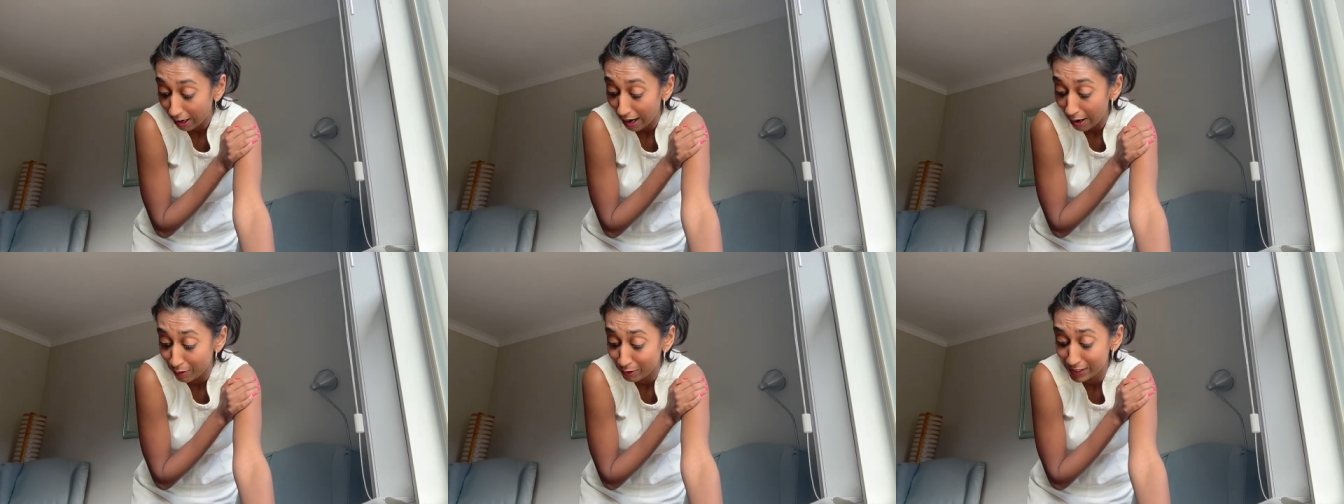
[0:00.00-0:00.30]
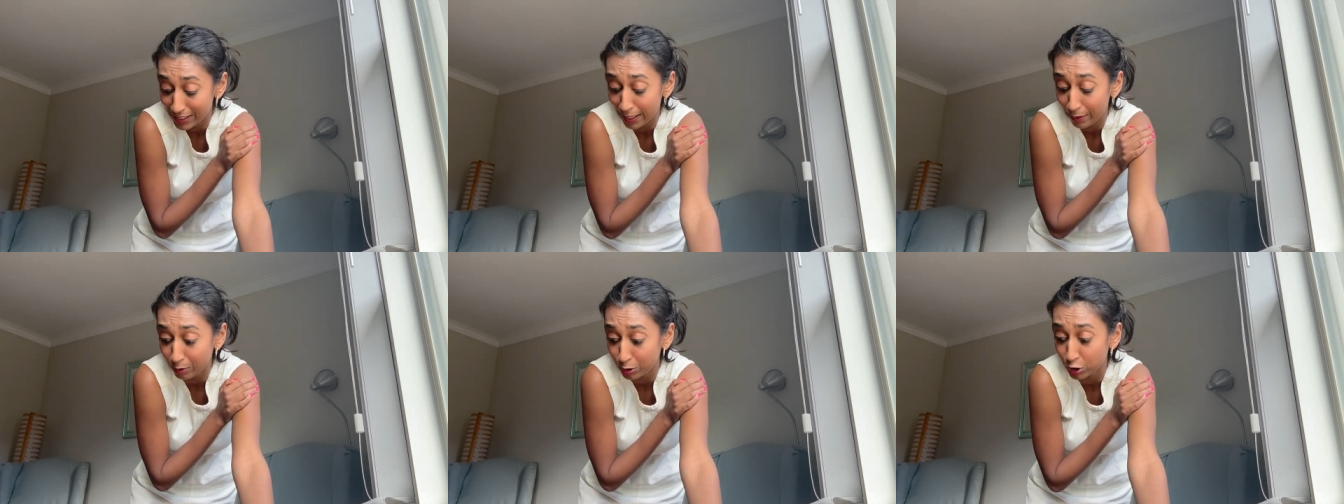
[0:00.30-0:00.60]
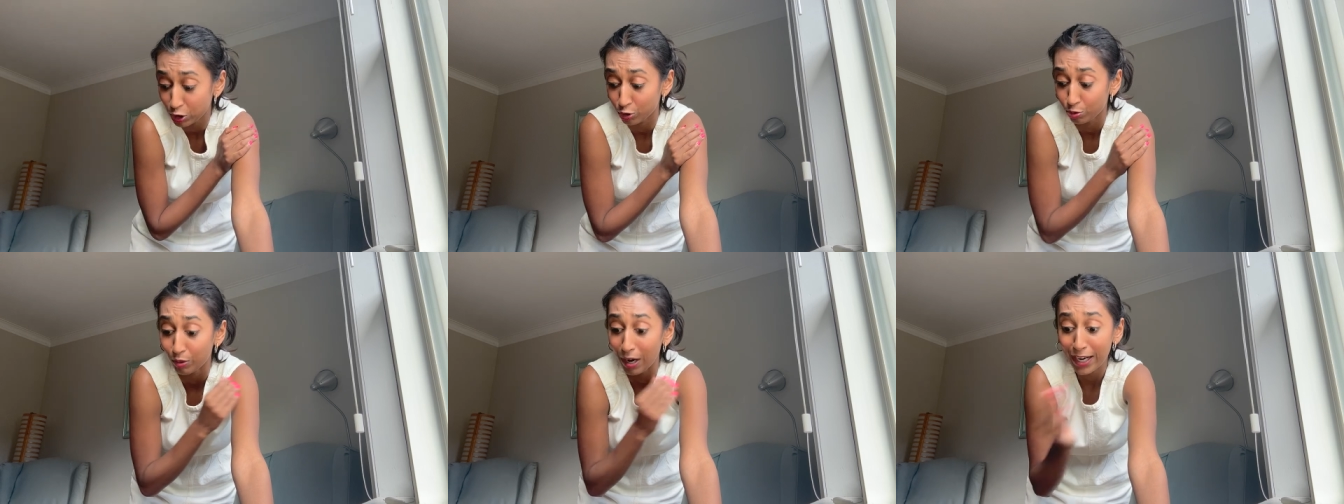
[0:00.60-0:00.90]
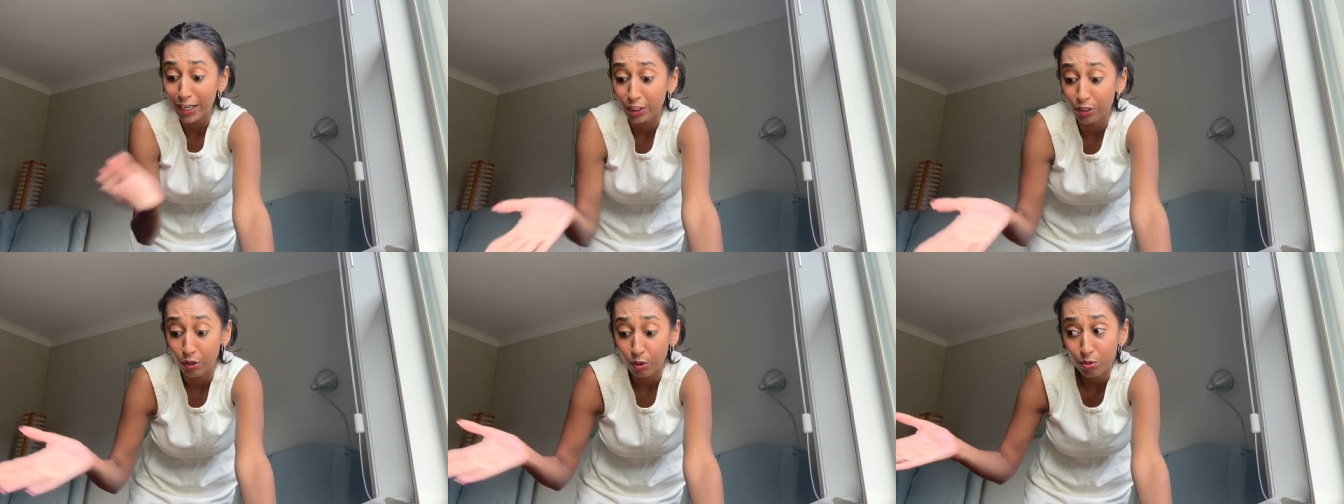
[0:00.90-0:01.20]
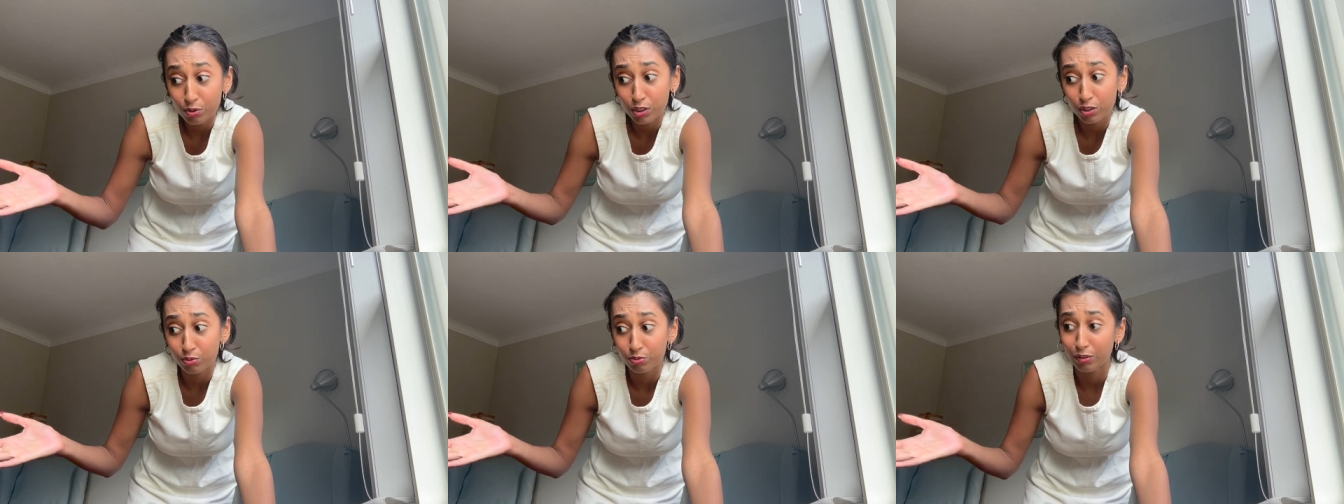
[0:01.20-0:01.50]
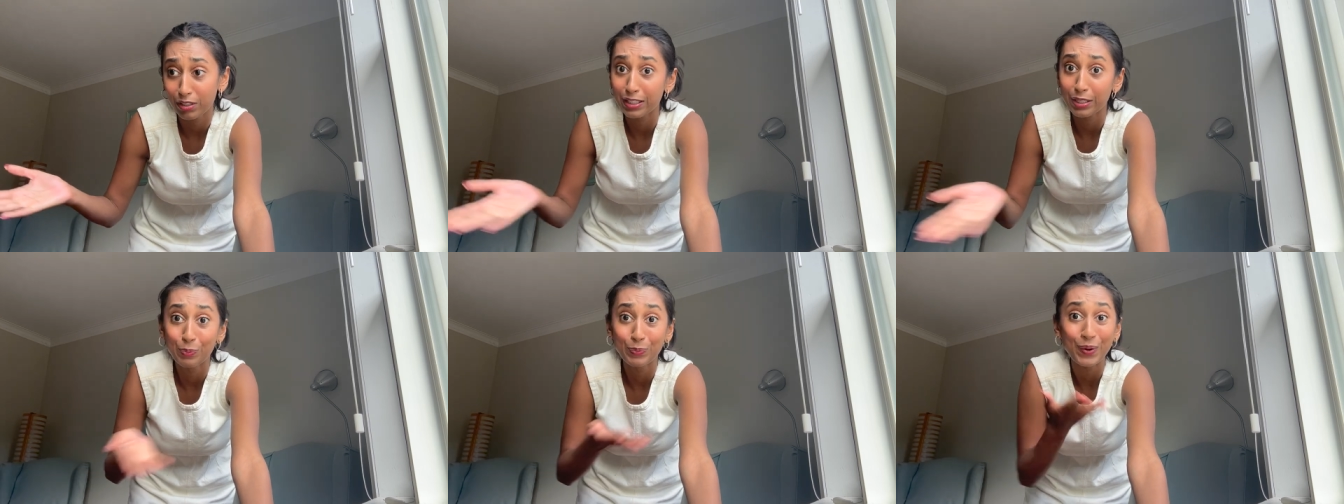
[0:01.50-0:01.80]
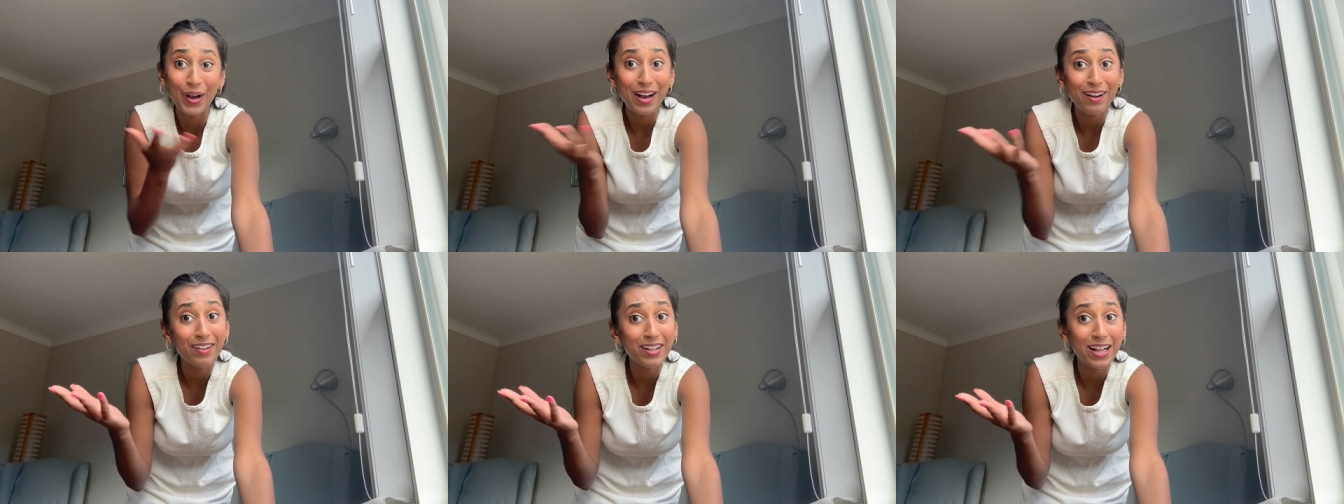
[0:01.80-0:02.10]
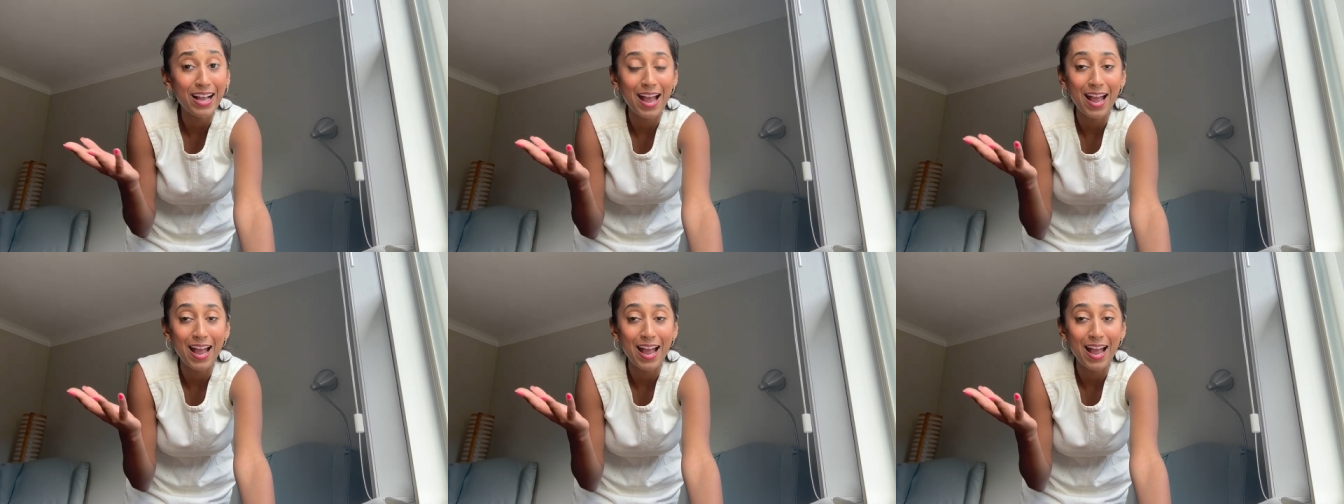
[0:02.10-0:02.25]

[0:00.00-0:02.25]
I was able to write notes really well